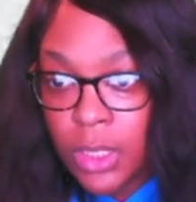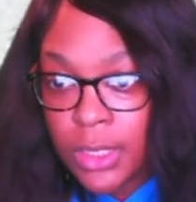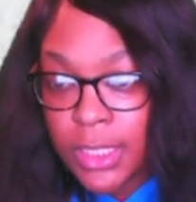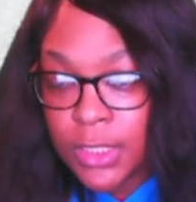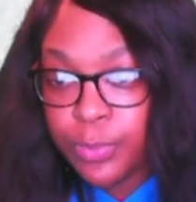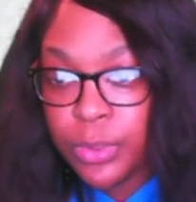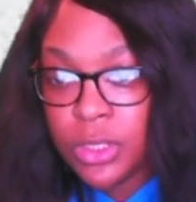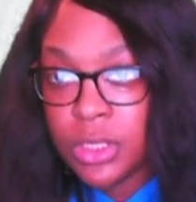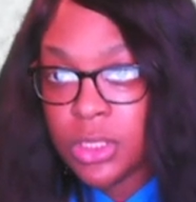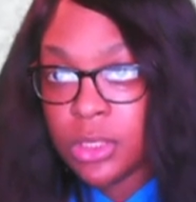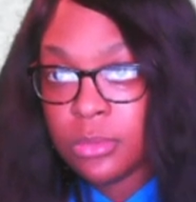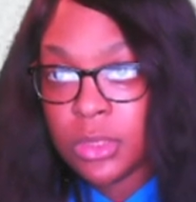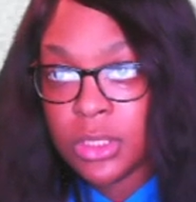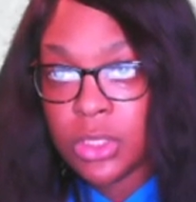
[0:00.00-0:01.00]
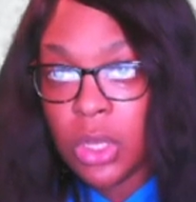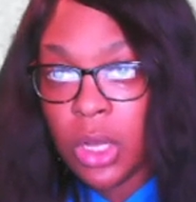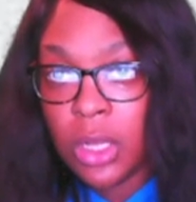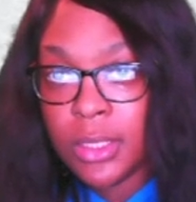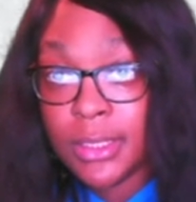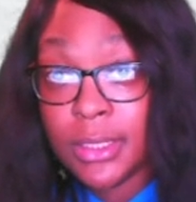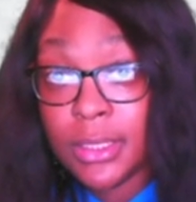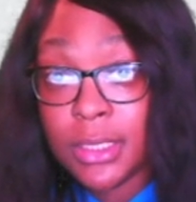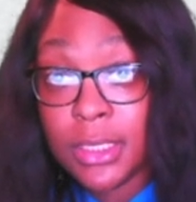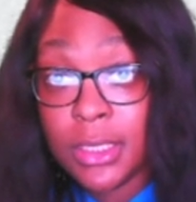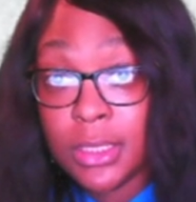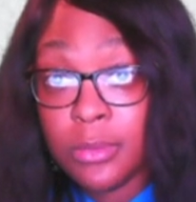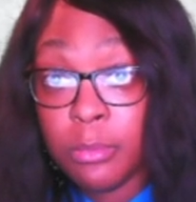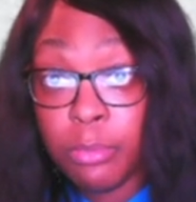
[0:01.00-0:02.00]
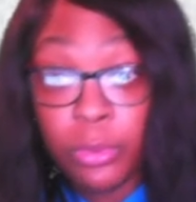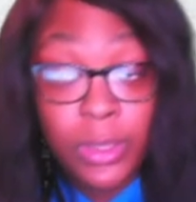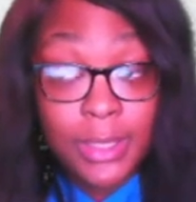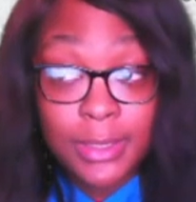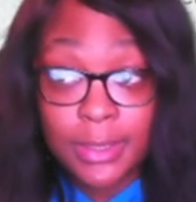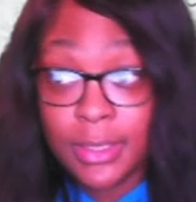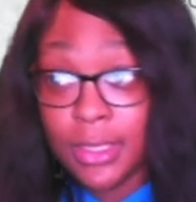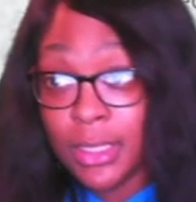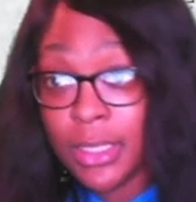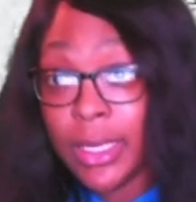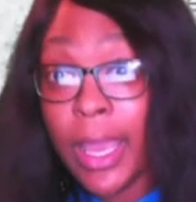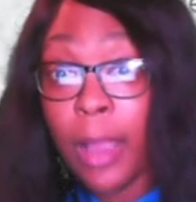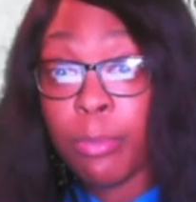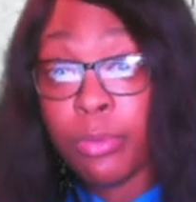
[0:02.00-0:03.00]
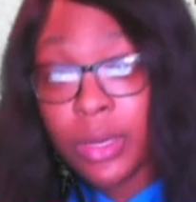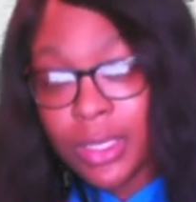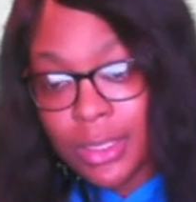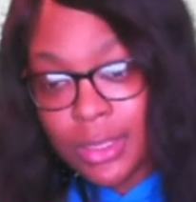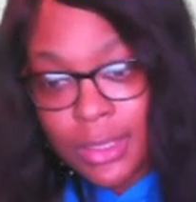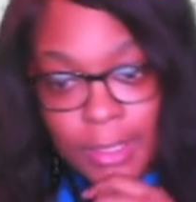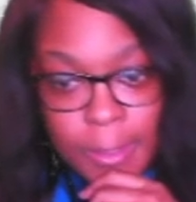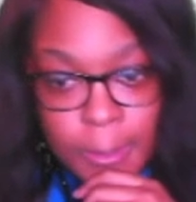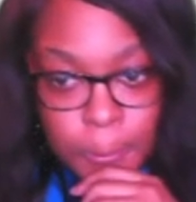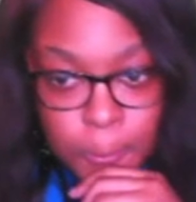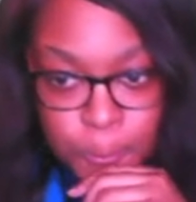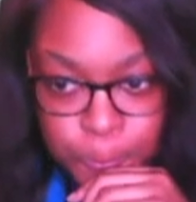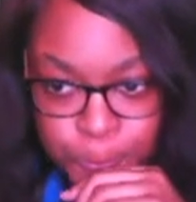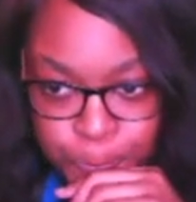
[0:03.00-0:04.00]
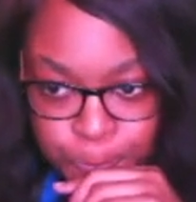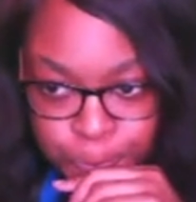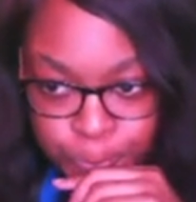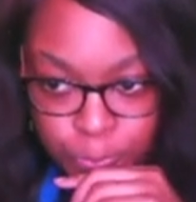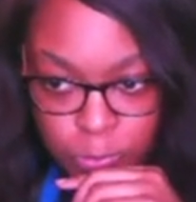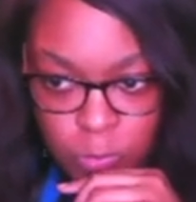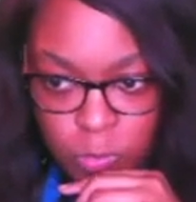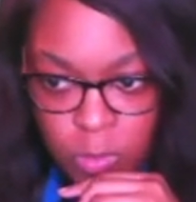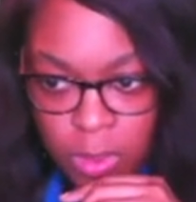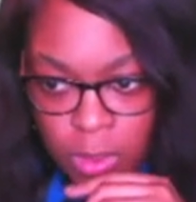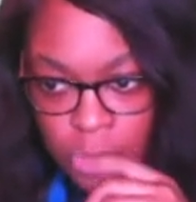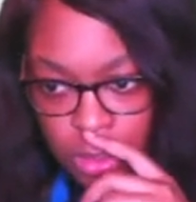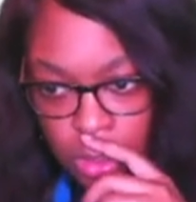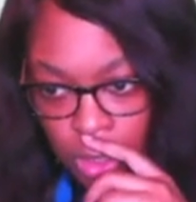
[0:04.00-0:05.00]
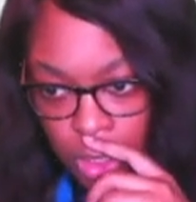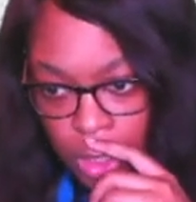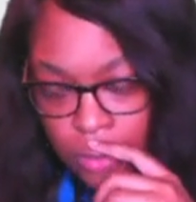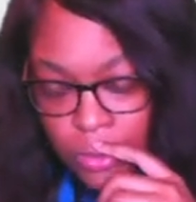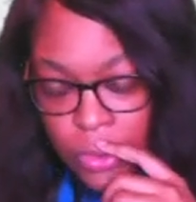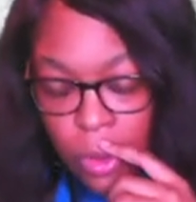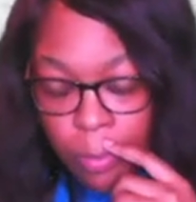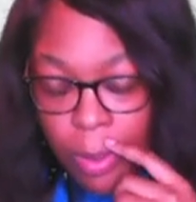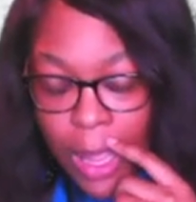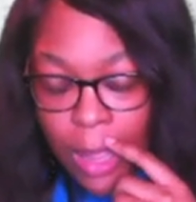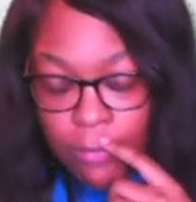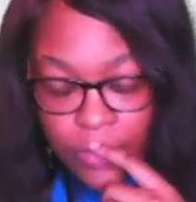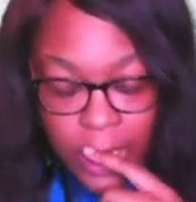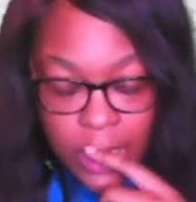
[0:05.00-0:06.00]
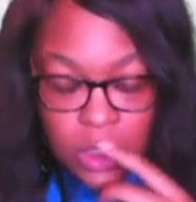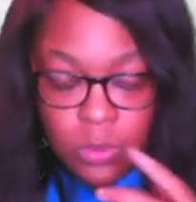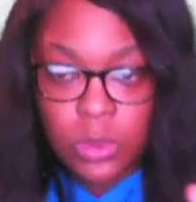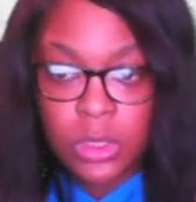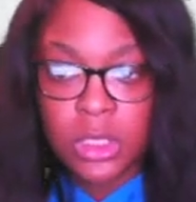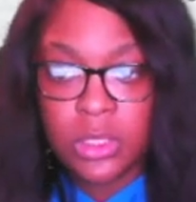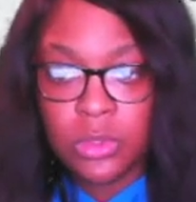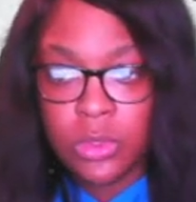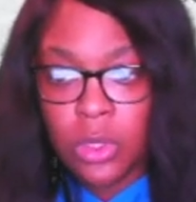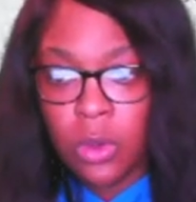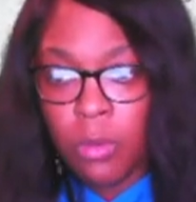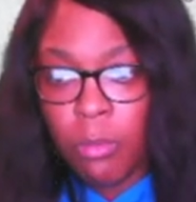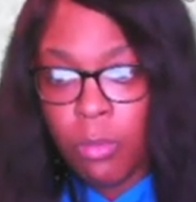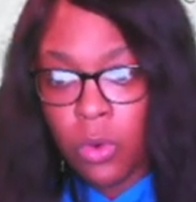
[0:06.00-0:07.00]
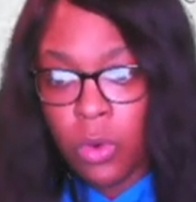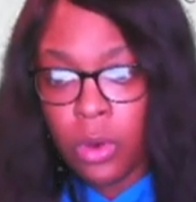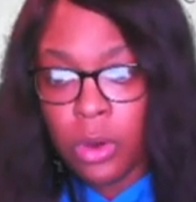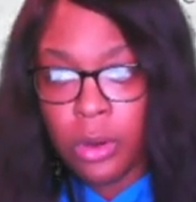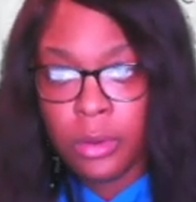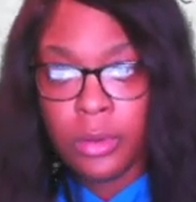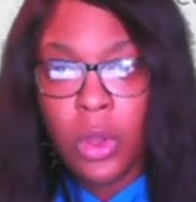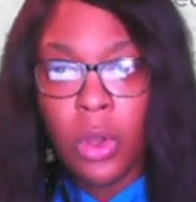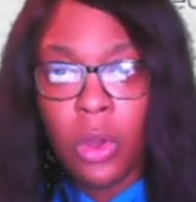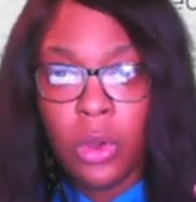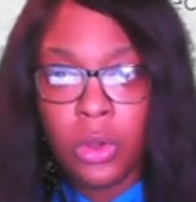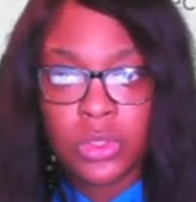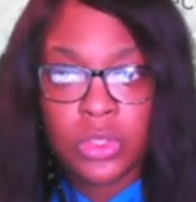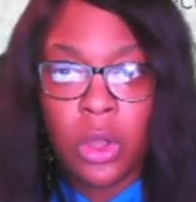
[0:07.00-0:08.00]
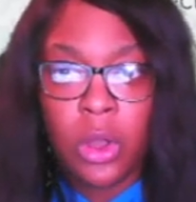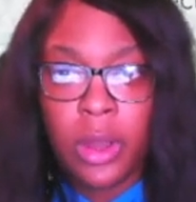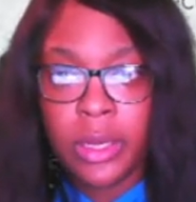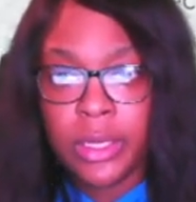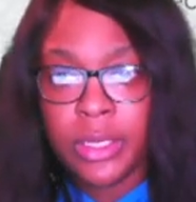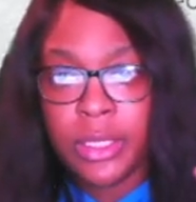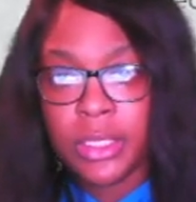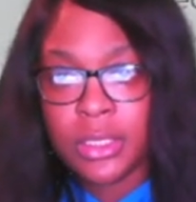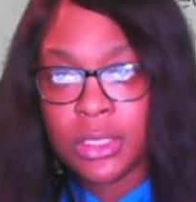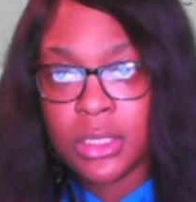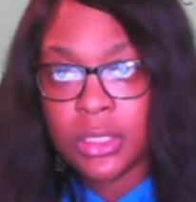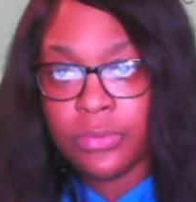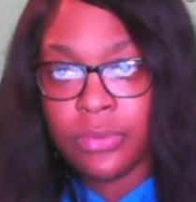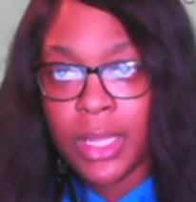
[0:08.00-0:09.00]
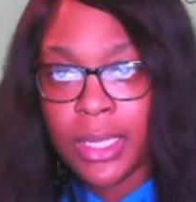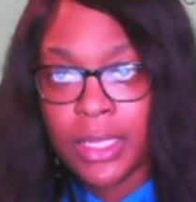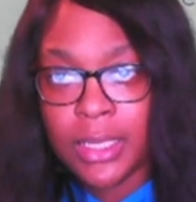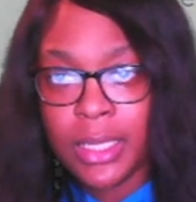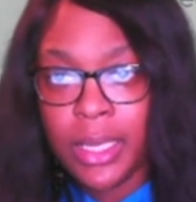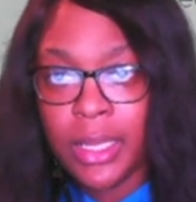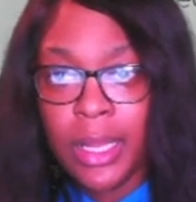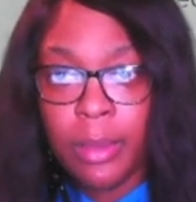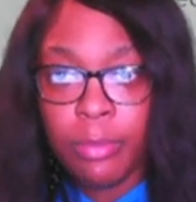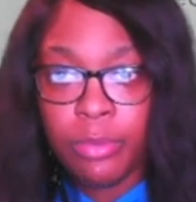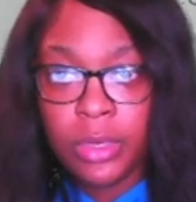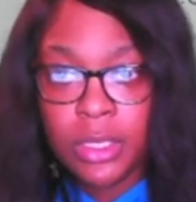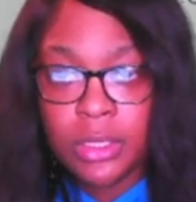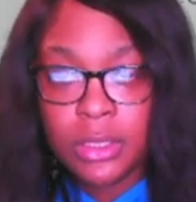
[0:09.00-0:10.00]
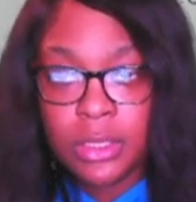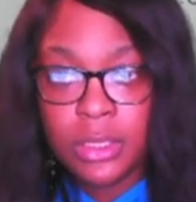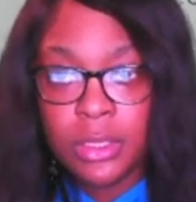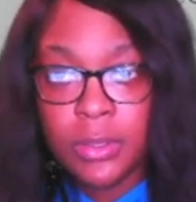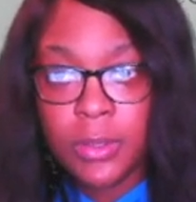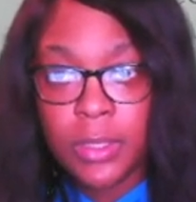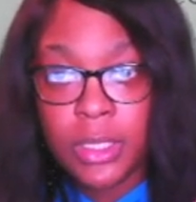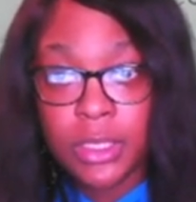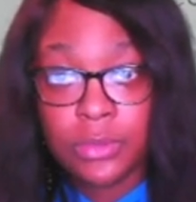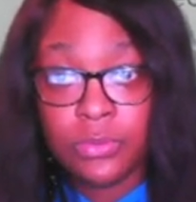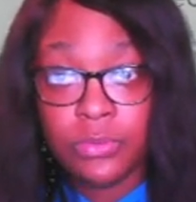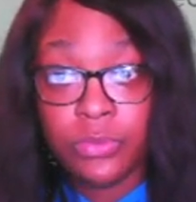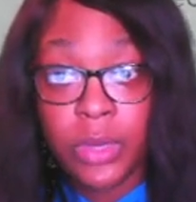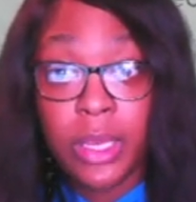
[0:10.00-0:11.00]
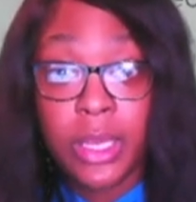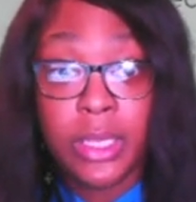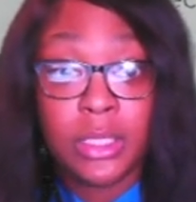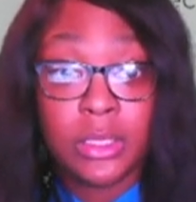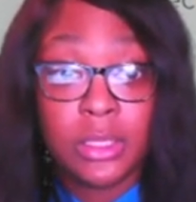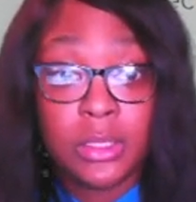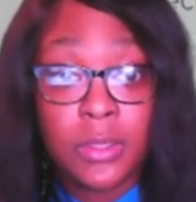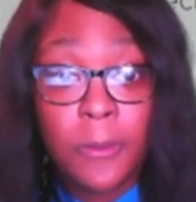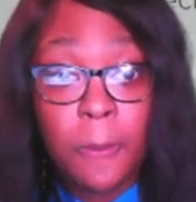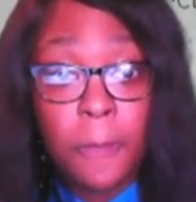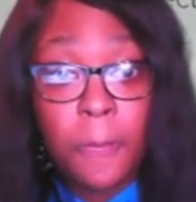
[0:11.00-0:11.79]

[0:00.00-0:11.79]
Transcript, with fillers: that's pretty similar to all this is Brickseek. Now, Brickseek, um, you know, Popfindr was, you know, more on Target and stuff like that. Now, Brickseek is very is